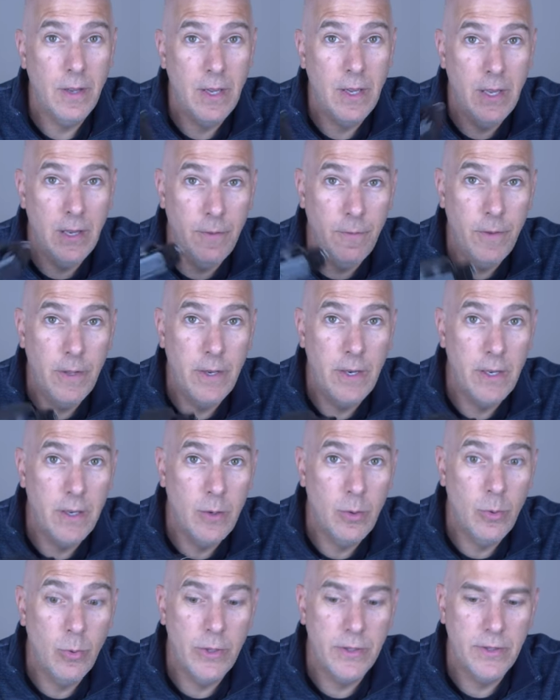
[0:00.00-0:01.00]
in
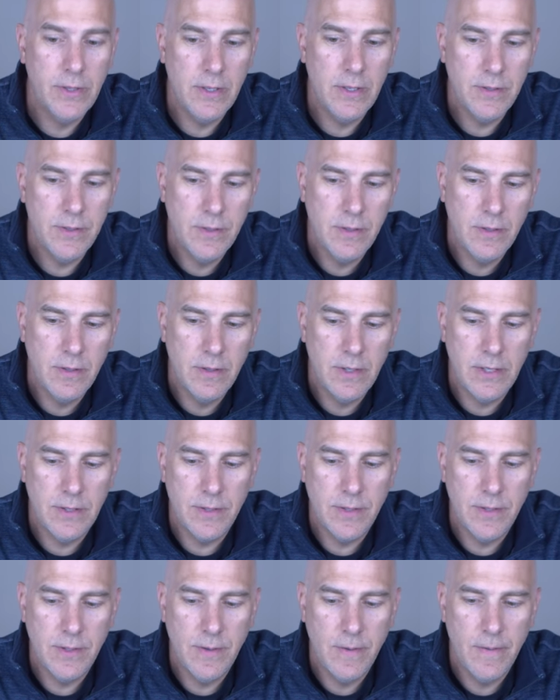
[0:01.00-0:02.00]
video with this,
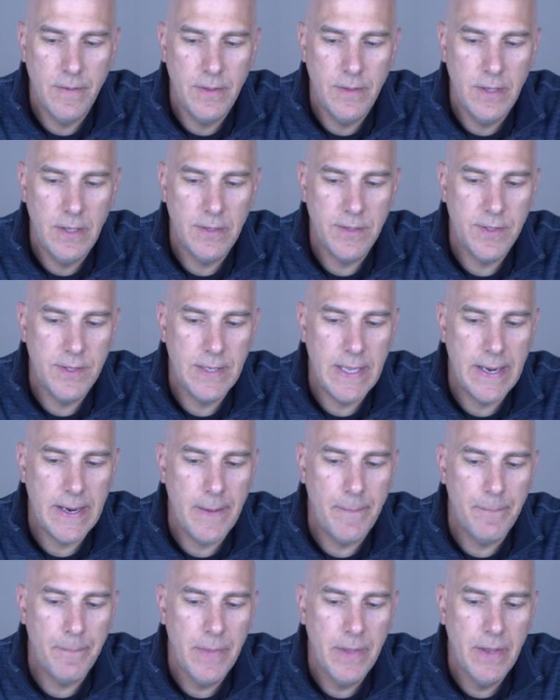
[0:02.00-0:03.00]
this, this
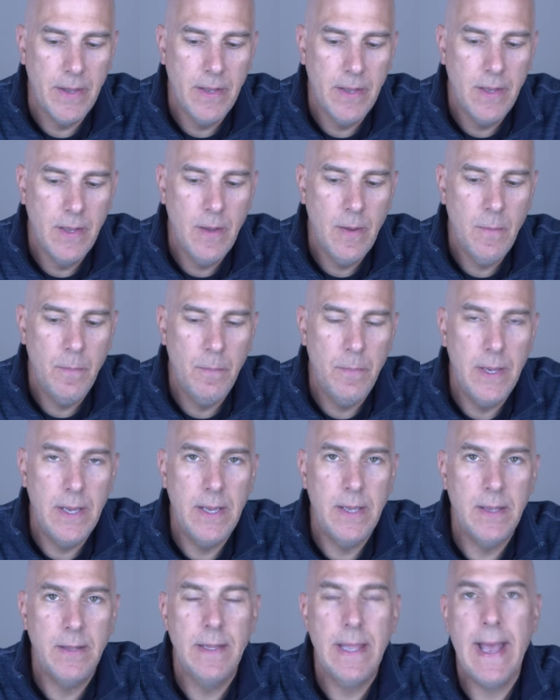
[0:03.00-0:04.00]
setup,
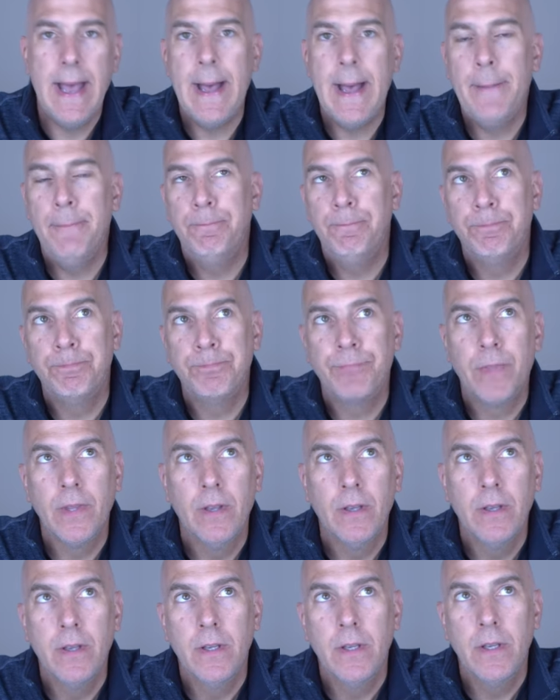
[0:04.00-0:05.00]
being that
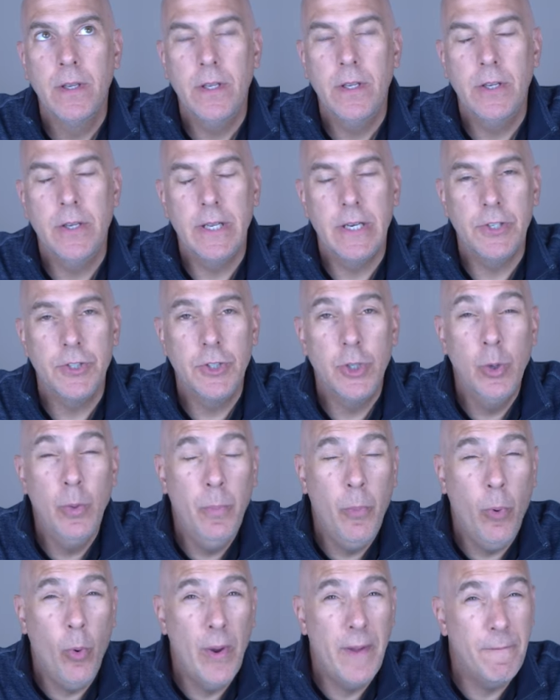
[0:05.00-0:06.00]
you get a
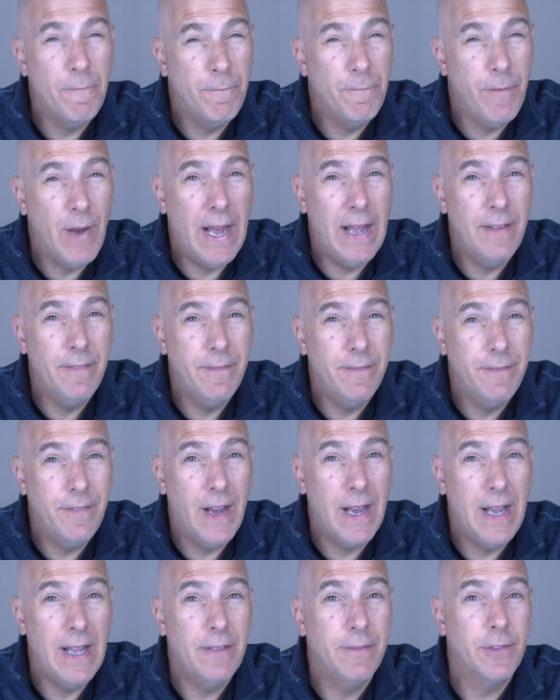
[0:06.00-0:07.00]

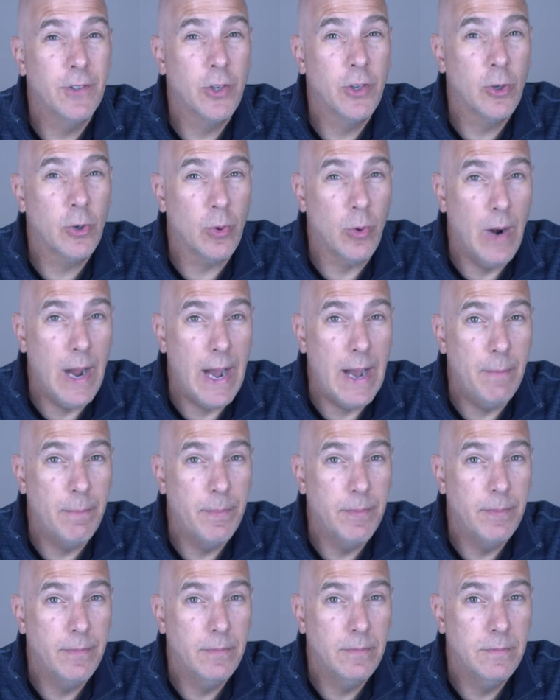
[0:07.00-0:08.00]
2.55
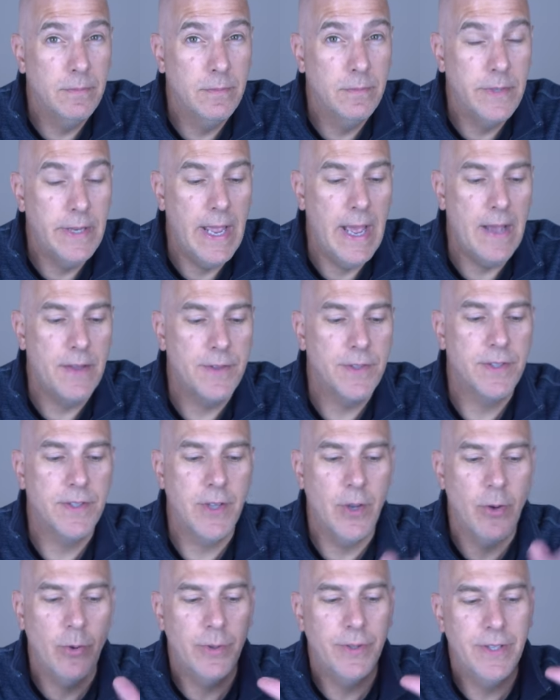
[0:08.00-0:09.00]
crop. Yeah,
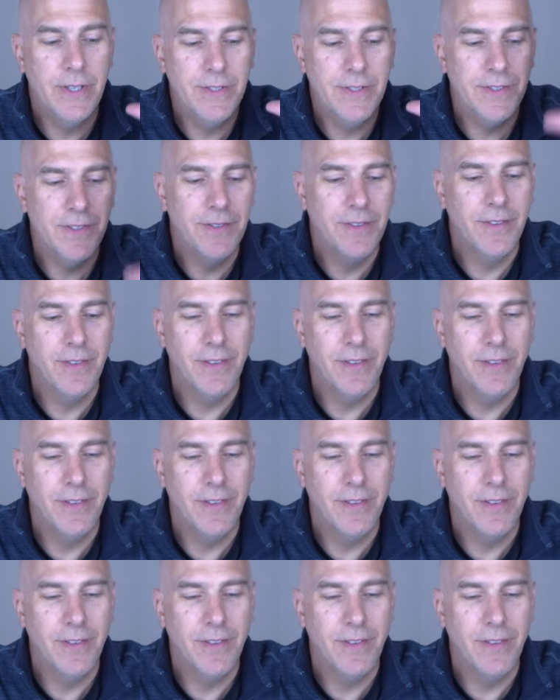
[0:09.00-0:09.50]
so this